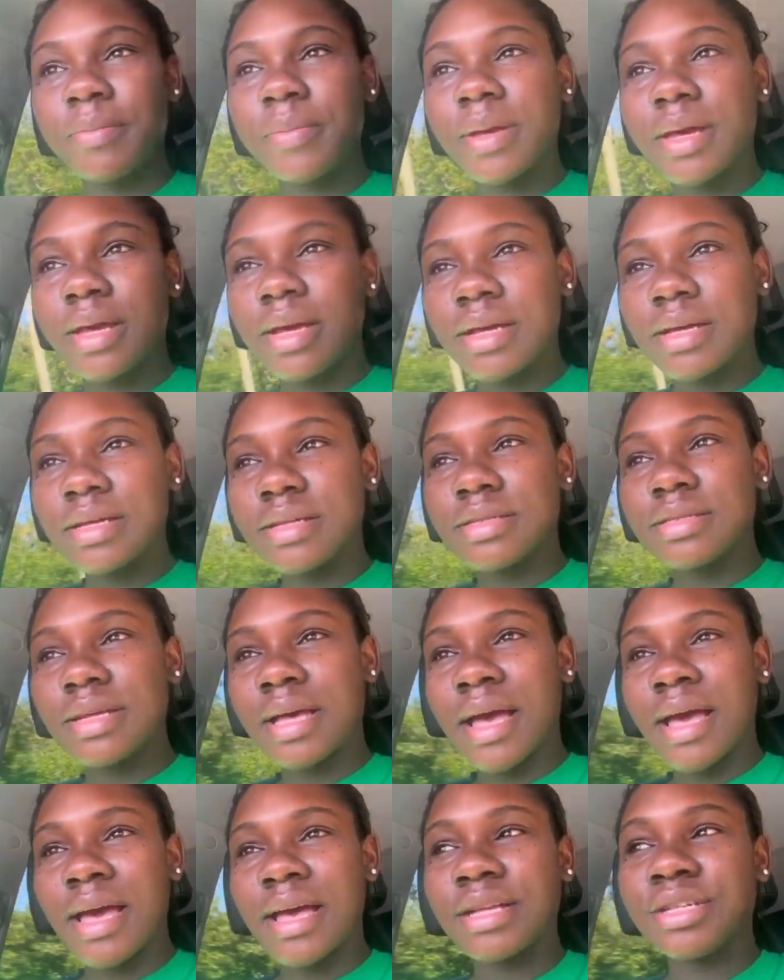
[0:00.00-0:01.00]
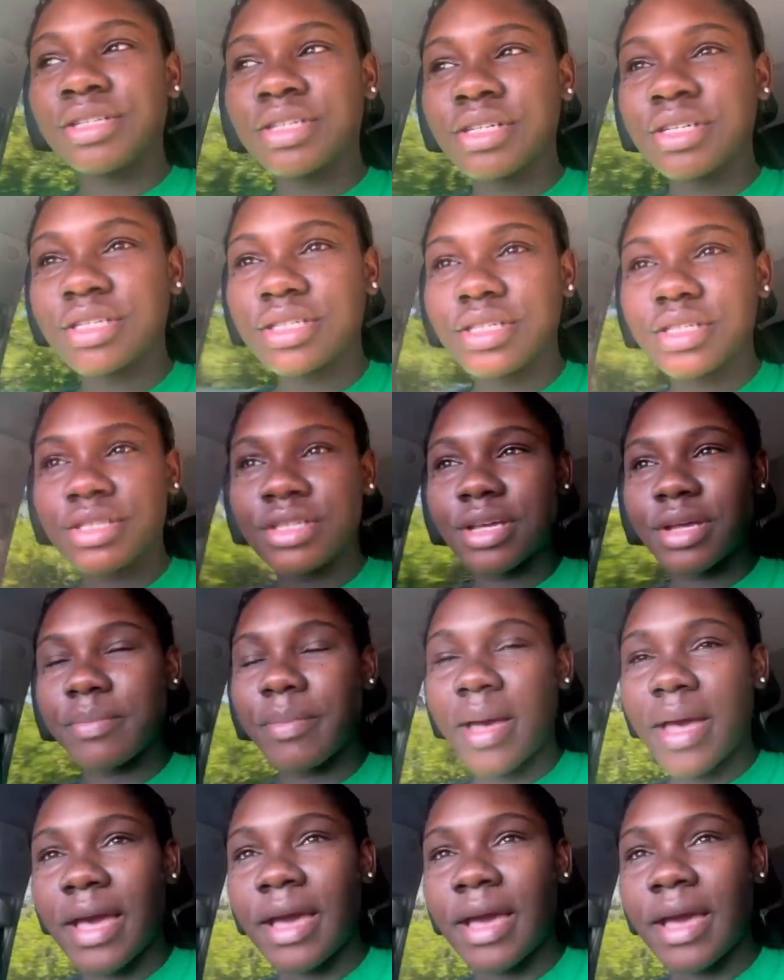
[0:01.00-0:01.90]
because I had just took my